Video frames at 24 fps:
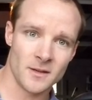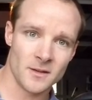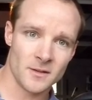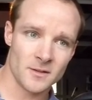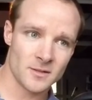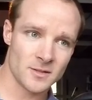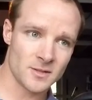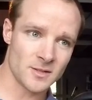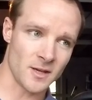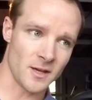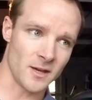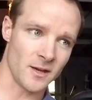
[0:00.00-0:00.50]

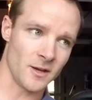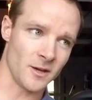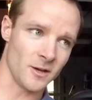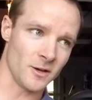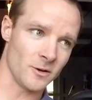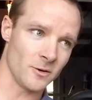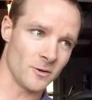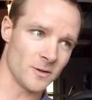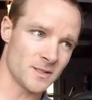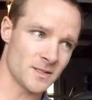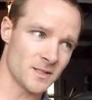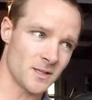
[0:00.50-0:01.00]

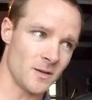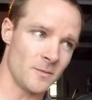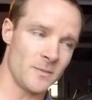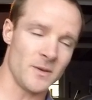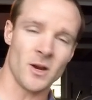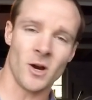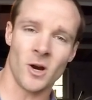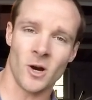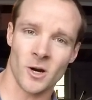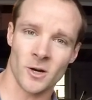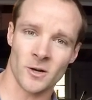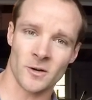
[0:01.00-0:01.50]
So it's going to be
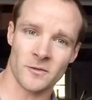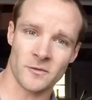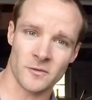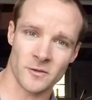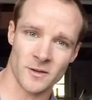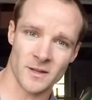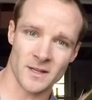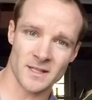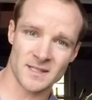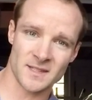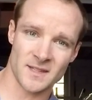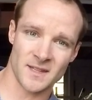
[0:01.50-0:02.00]
harder for
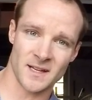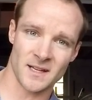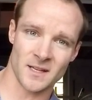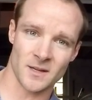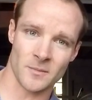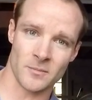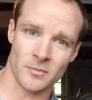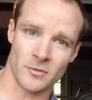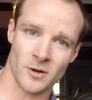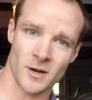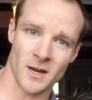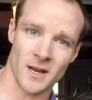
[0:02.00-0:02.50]
this thing to
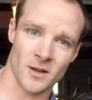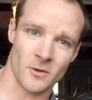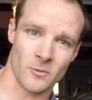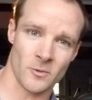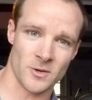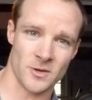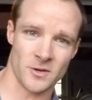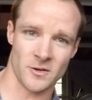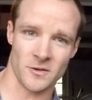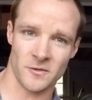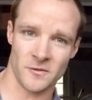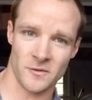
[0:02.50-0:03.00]
break
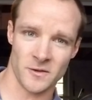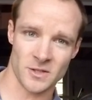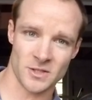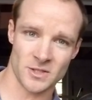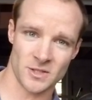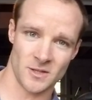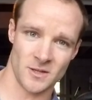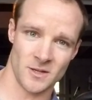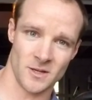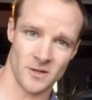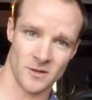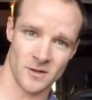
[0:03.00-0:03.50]
when you're
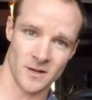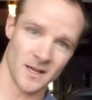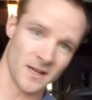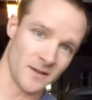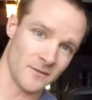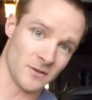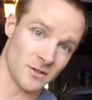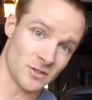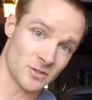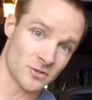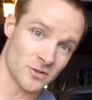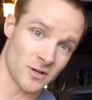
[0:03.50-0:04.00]
fishing near
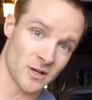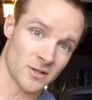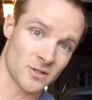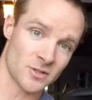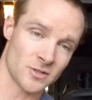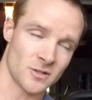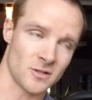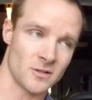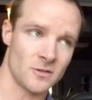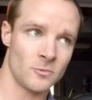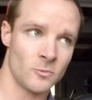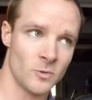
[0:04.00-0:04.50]
heavy
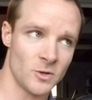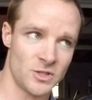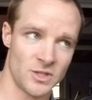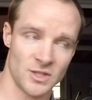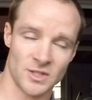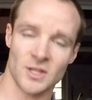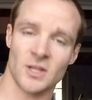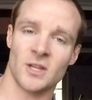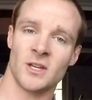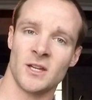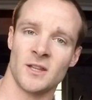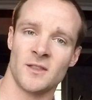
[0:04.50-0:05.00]
structure, which is
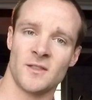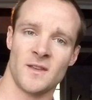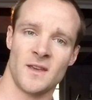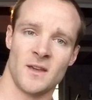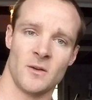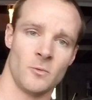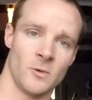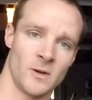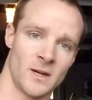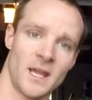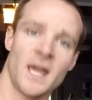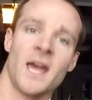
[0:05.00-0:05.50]
a good
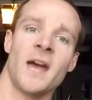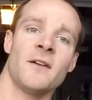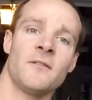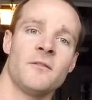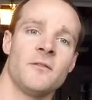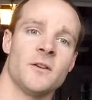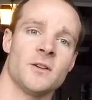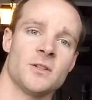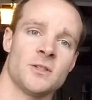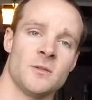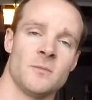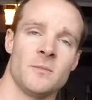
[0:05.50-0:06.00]
thing when
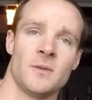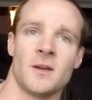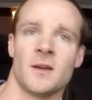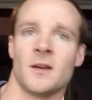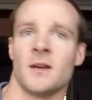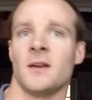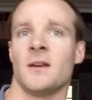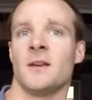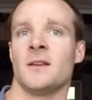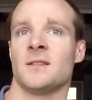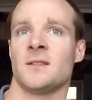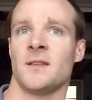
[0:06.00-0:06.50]
catfishing,
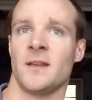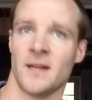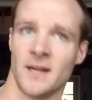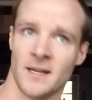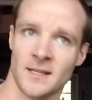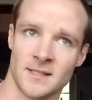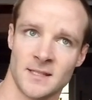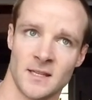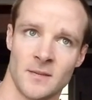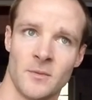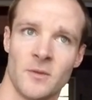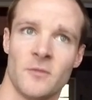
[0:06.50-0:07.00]
because like I
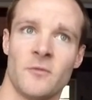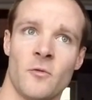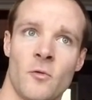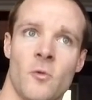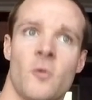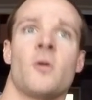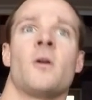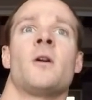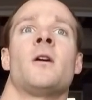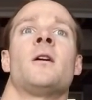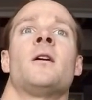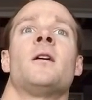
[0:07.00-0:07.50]
said
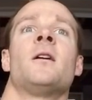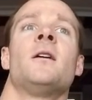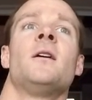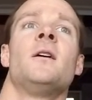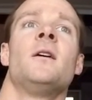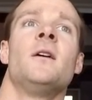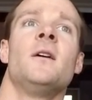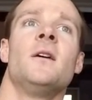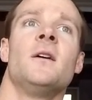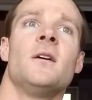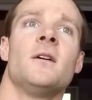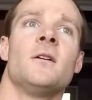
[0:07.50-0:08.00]
before,
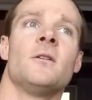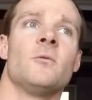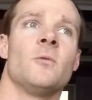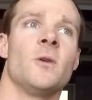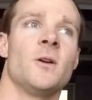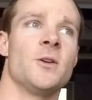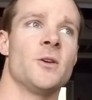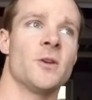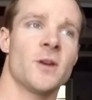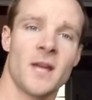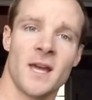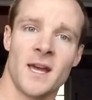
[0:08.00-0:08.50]

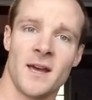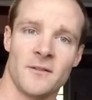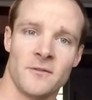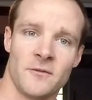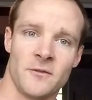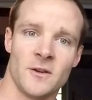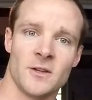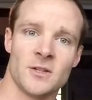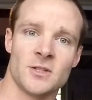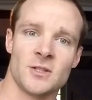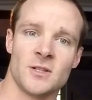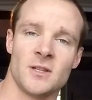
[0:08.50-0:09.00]
when you're
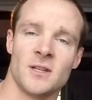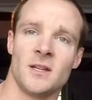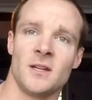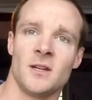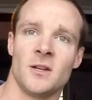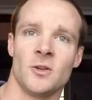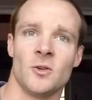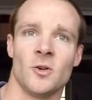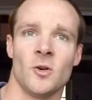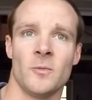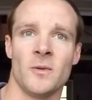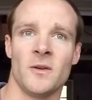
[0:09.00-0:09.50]
catfishing,
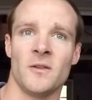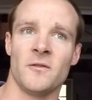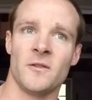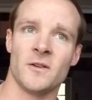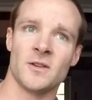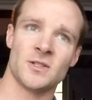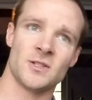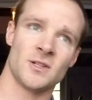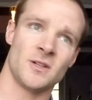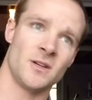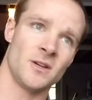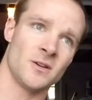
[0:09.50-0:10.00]
you'll be
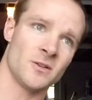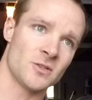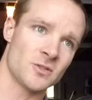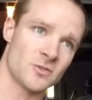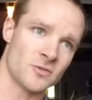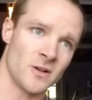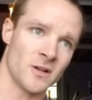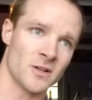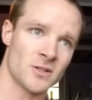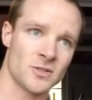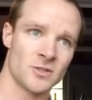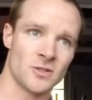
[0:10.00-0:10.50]
fishing near
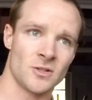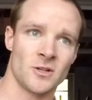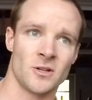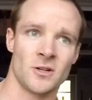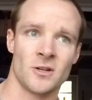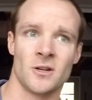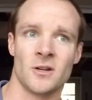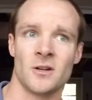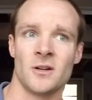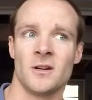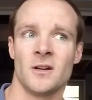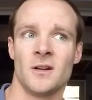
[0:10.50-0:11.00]

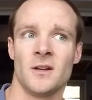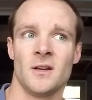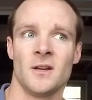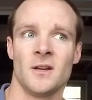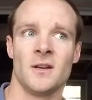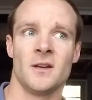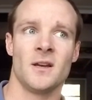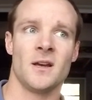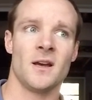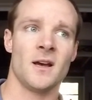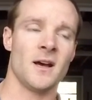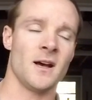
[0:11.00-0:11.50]
structure,
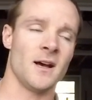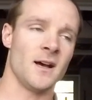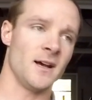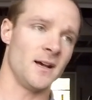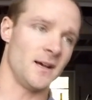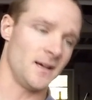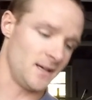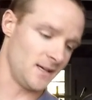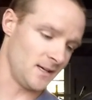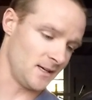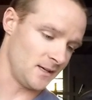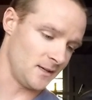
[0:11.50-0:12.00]

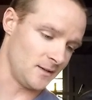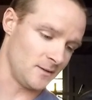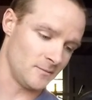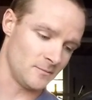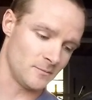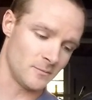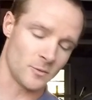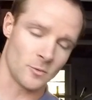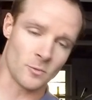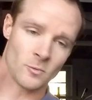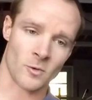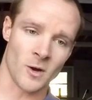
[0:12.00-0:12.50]

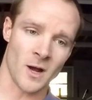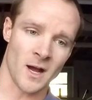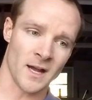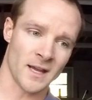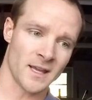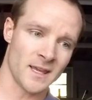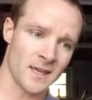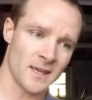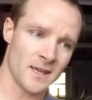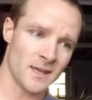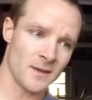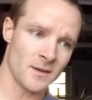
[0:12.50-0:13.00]

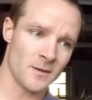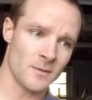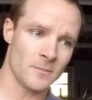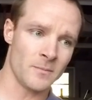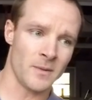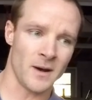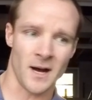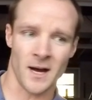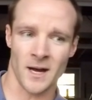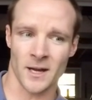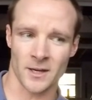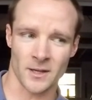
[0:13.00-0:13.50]
rocky
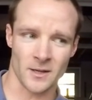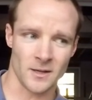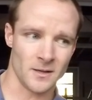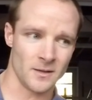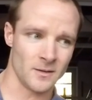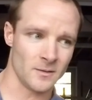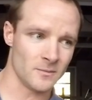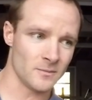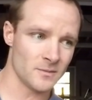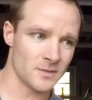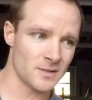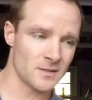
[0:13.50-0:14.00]

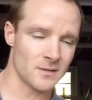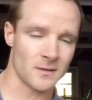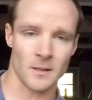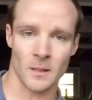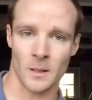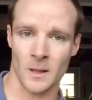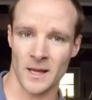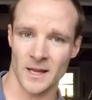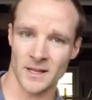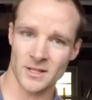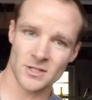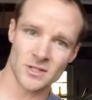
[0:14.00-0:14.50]
bottoms,
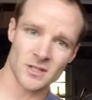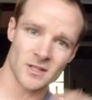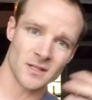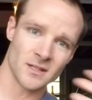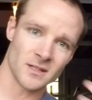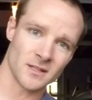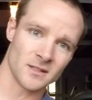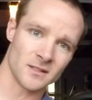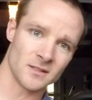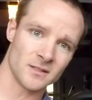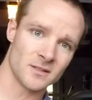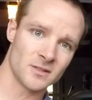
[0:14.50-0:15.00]

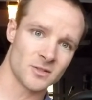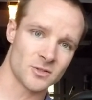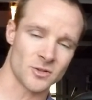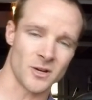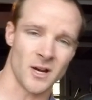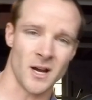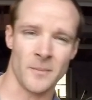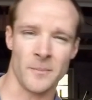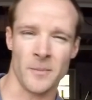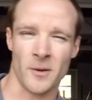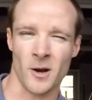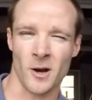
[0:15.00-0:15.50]
ledges,
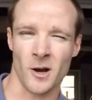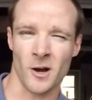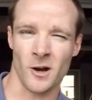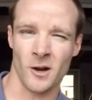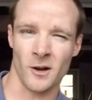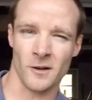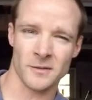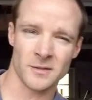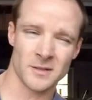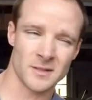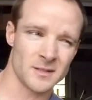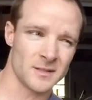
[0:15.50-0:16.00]

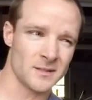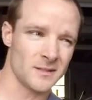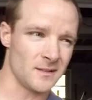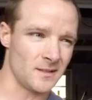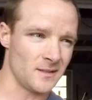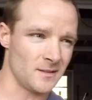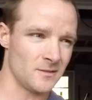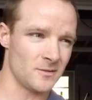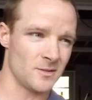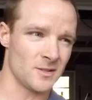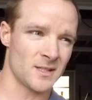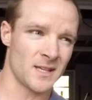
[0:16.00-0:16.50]
drop-offs,
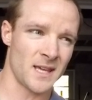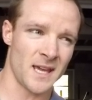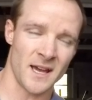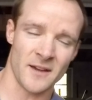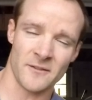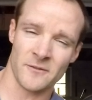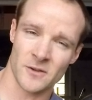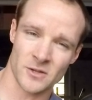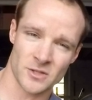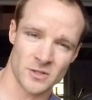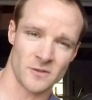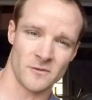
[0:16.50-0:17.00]
and just
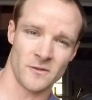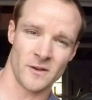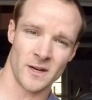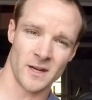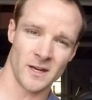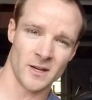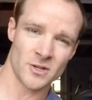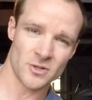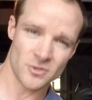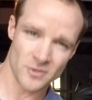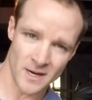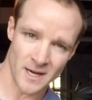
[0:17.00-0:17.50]
catfish are very
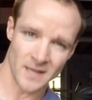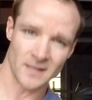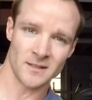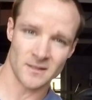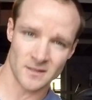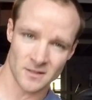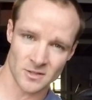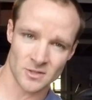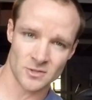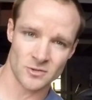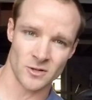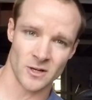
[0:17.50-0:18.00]
attracted
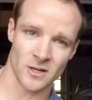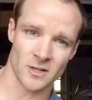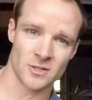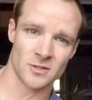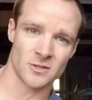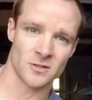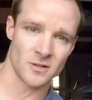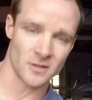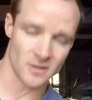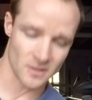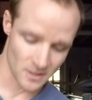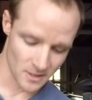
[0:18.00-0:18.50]
to
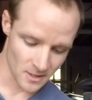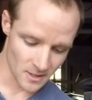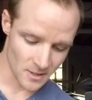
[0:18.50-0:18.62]
structure.